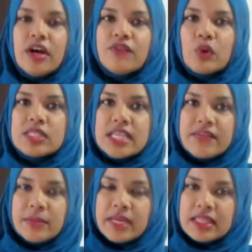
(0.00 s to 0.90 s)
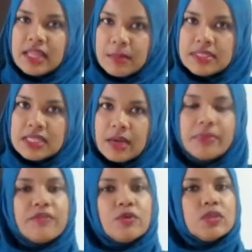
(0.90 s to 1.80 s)
Of course, give it a big thumbs up.
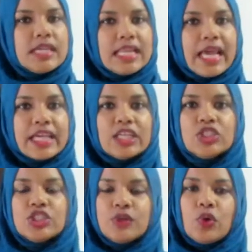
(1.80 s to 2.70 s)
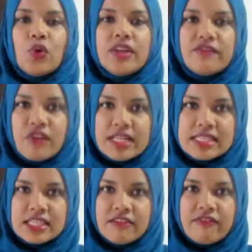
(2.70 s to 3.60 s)
If you did like it, share it with all your friends
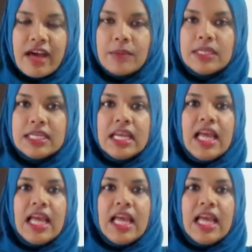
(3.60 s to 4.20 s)
and your family.